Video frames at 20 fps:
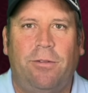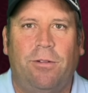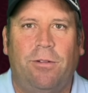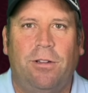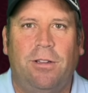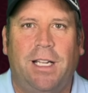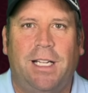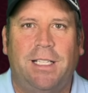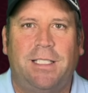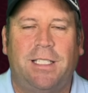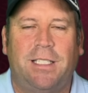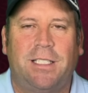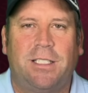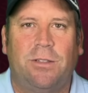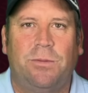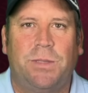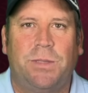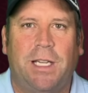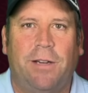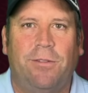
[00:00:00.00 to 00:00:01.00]
roulette
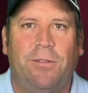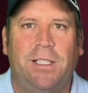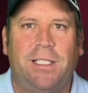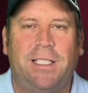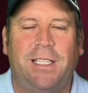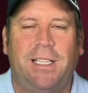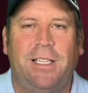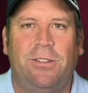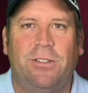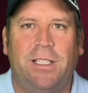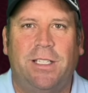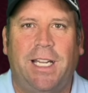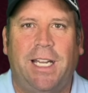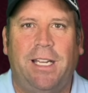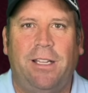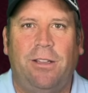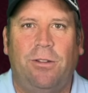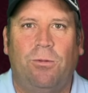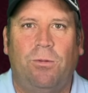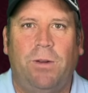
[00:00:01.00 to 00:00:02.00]
systems every single
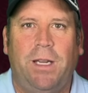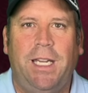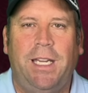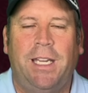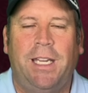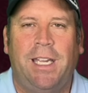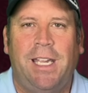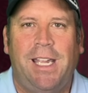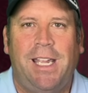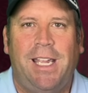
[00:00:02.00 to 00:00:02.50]
day of the week.